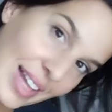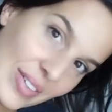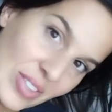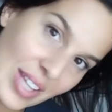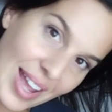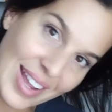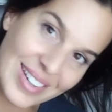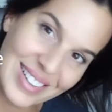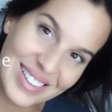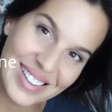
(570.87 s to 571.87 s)
side
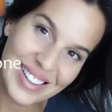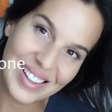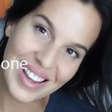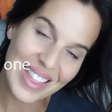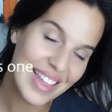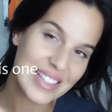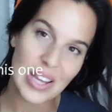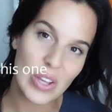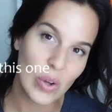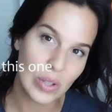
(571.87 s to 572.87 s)
and that's how you
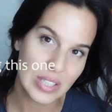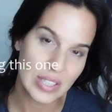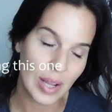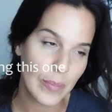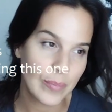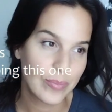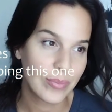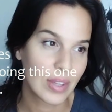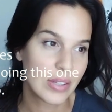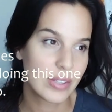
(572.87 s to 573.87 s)
go to sleep.
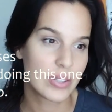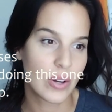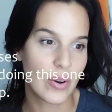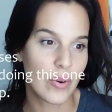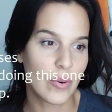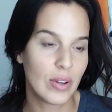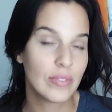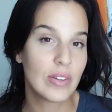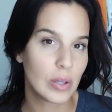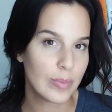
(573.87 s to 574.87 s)
So in
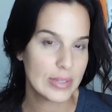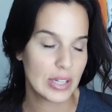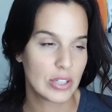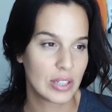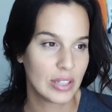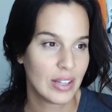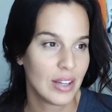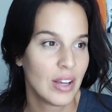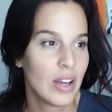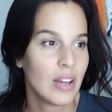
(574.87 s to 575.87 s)
fetal position.
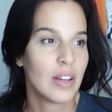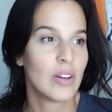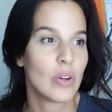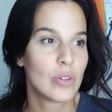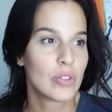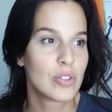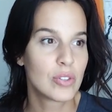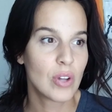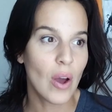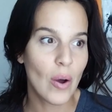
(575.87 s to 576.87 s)

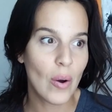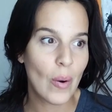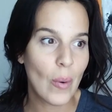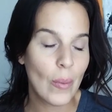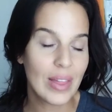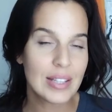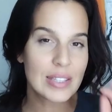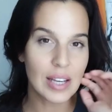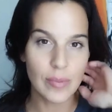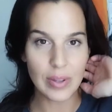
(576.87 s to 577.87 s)
So that's going
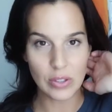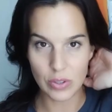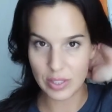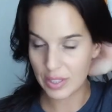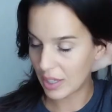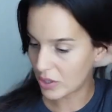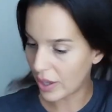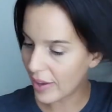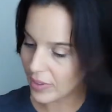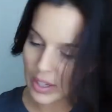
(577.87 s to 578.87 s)
to be interesting. So I'll have
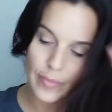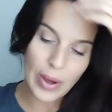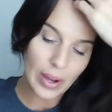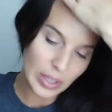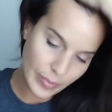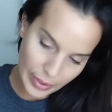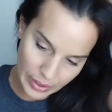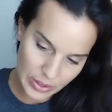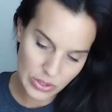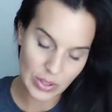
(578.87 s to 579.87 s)
like a body pillow
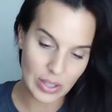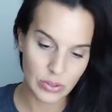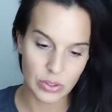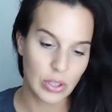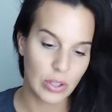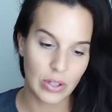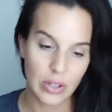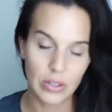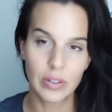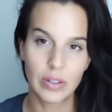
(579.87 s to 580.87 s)
so I don't turn
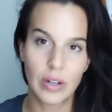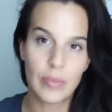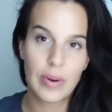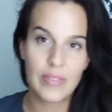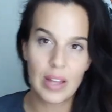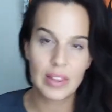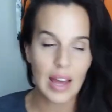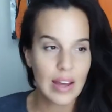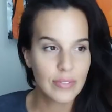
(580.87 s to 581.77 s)
or, or prevent that from